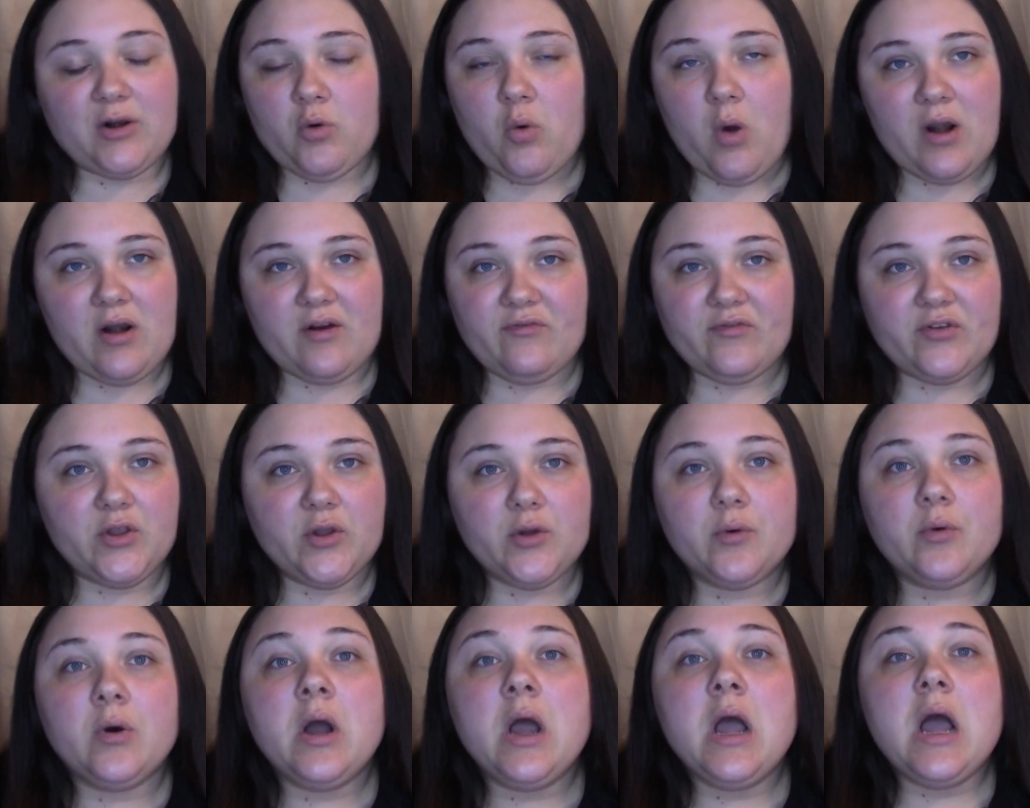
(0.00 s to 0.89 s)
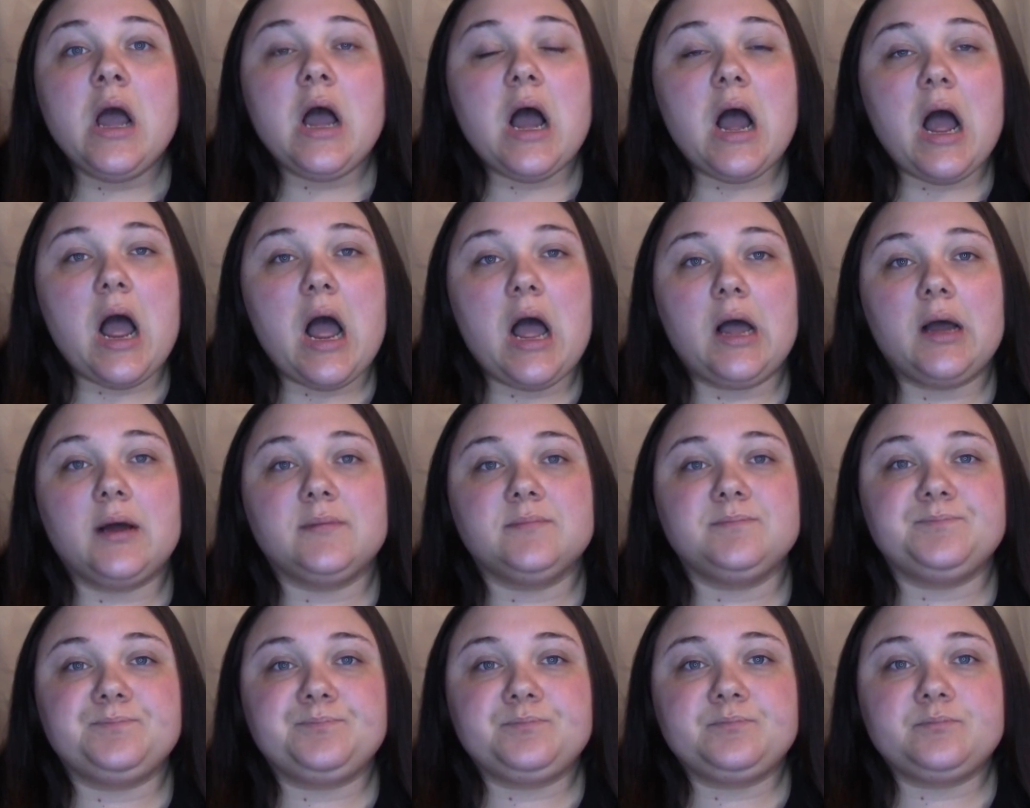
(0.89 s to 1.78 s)
quite a few,
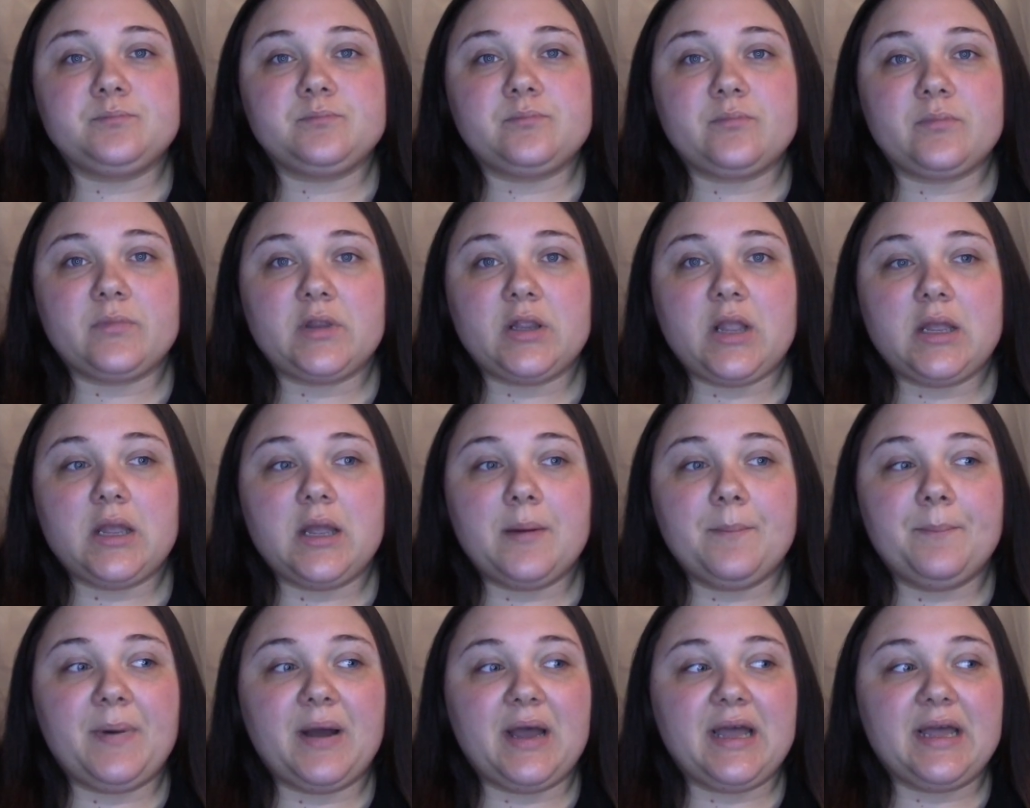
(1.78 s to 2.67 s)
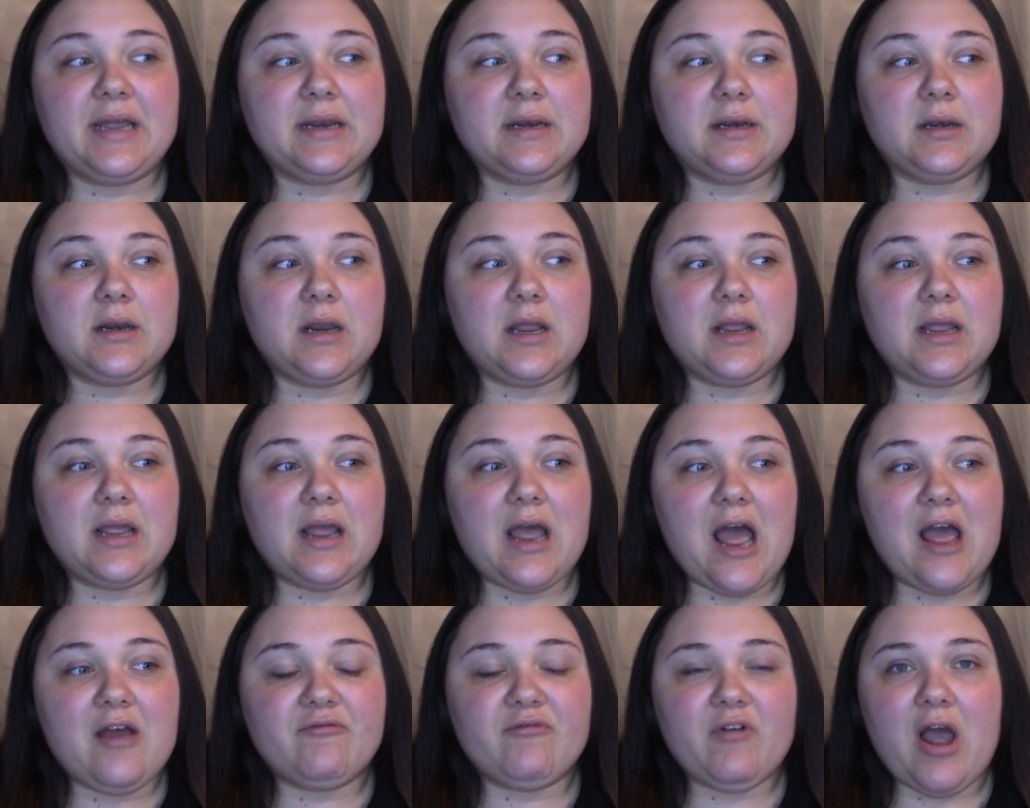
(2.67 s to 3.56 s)
but
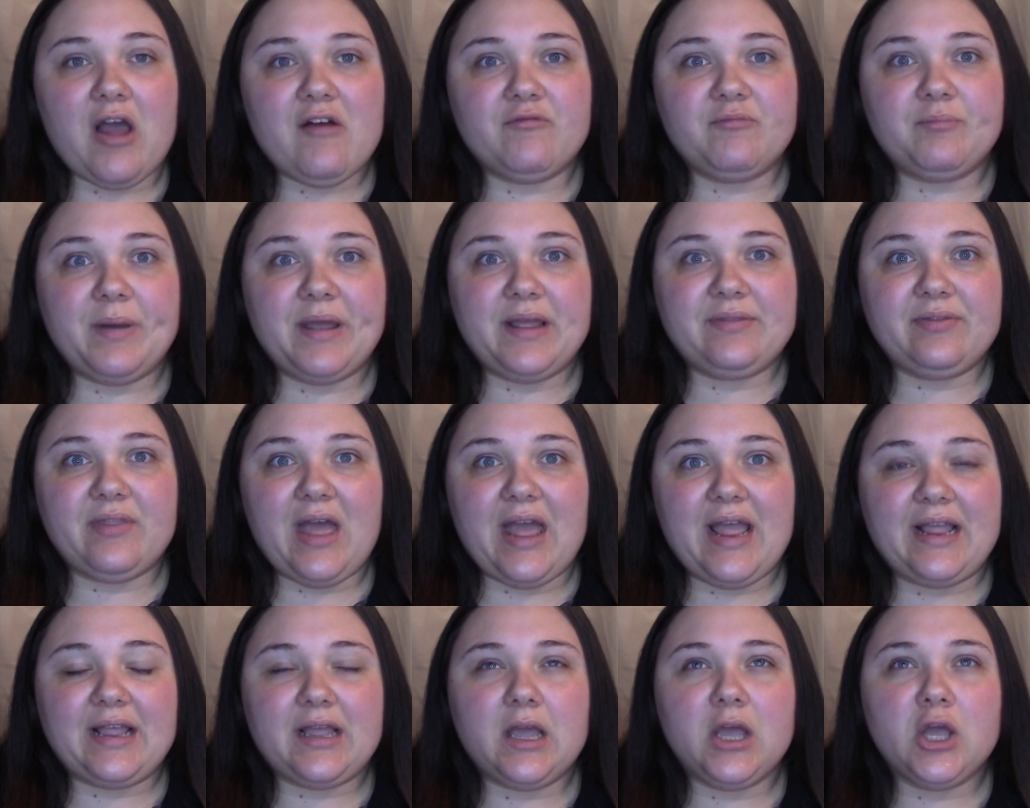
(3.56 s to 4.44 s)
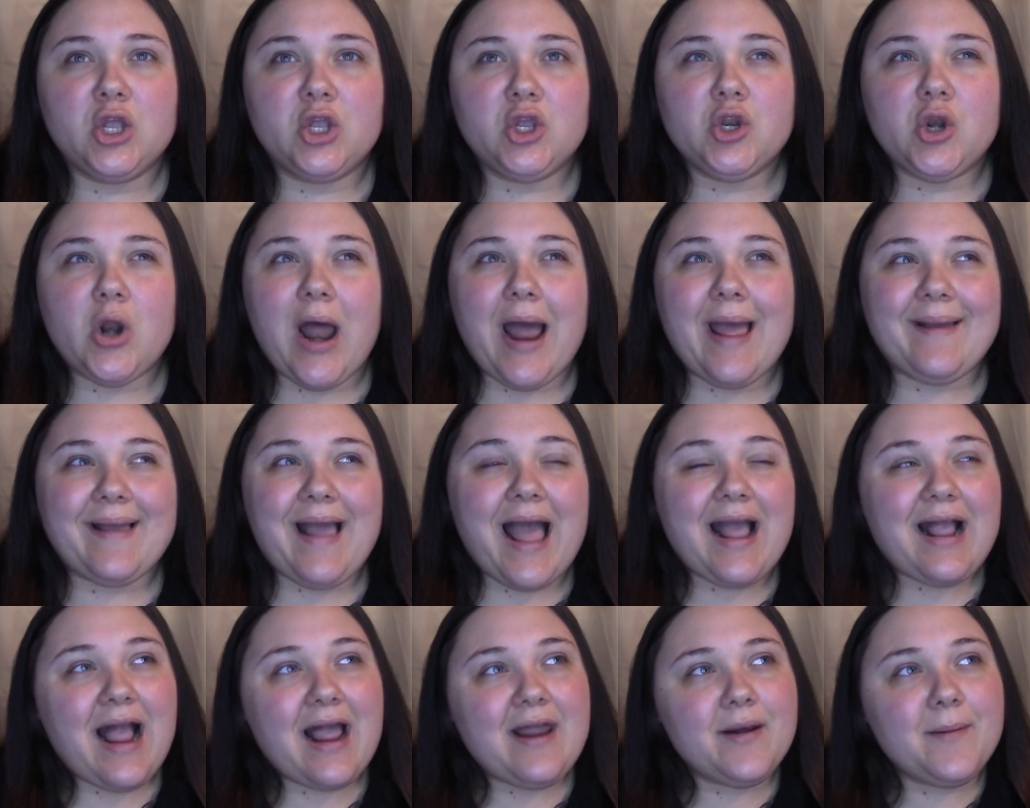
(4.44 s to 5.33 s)
I've been like, you know,
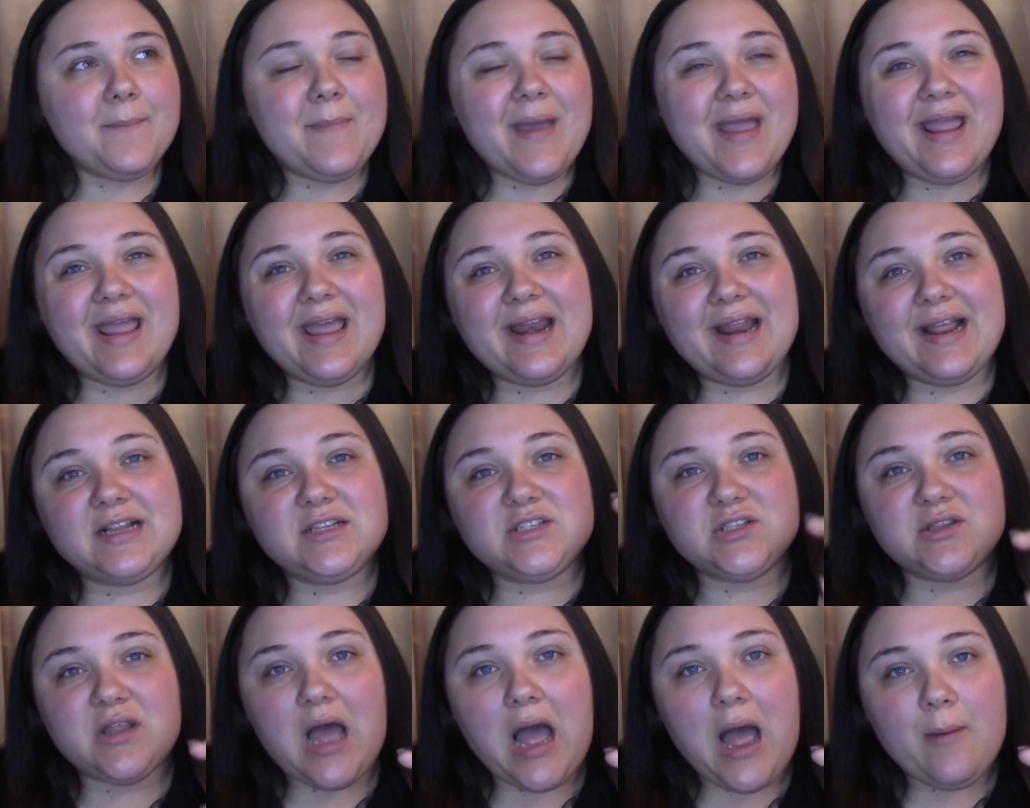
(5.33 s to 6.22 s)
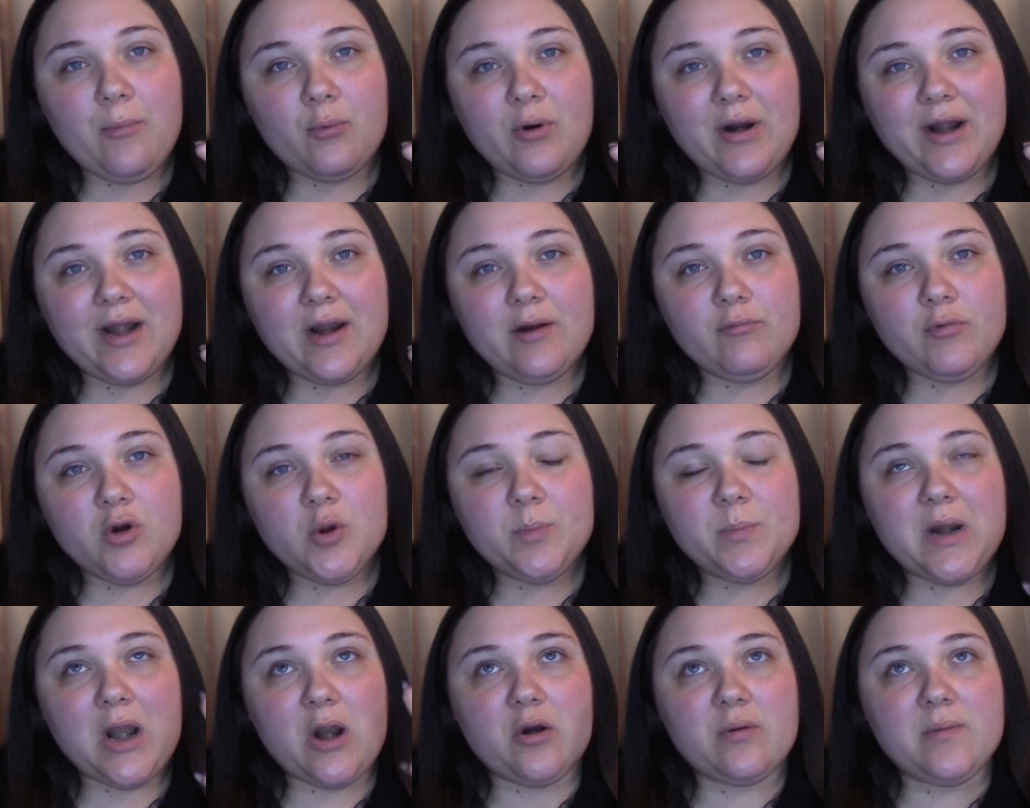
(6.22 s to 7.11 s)
I kind of make it into the operating
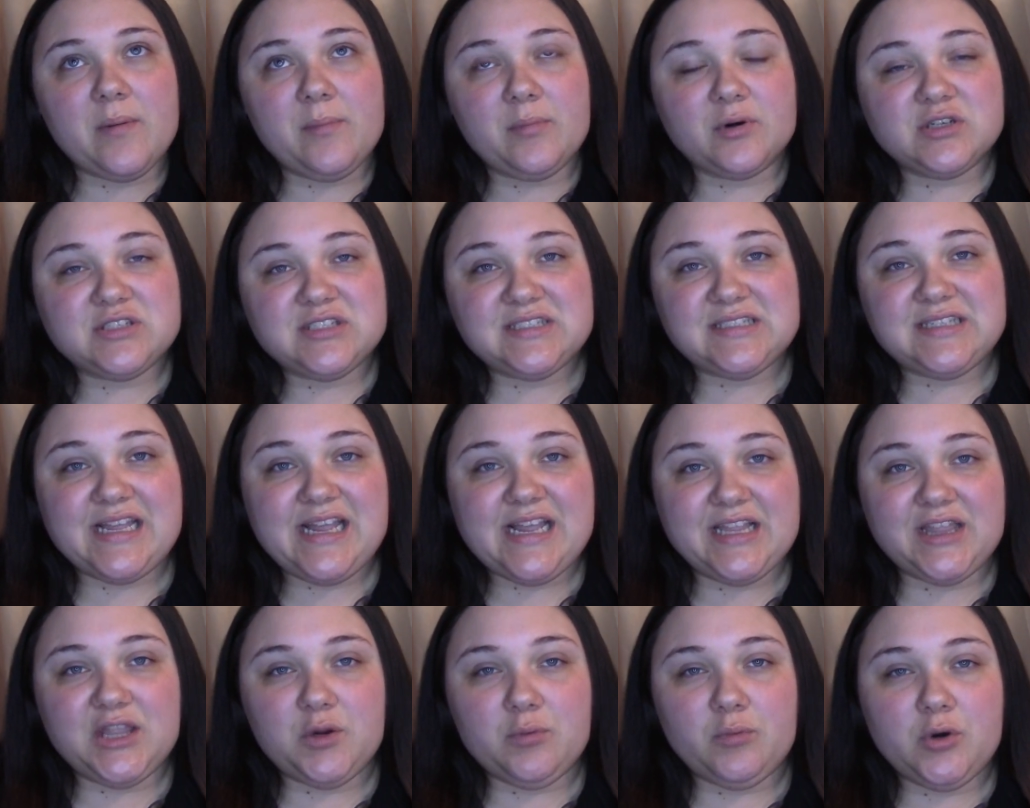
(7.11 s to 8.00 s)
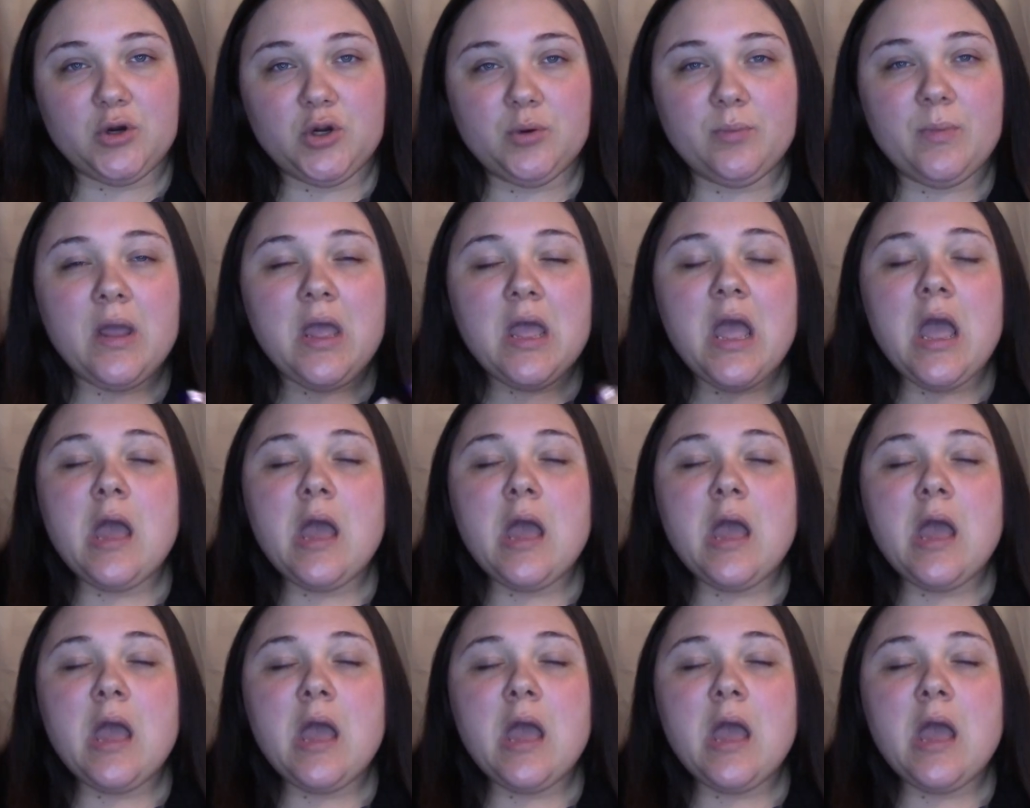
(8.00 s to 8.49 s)
room, and I remember seeing the room,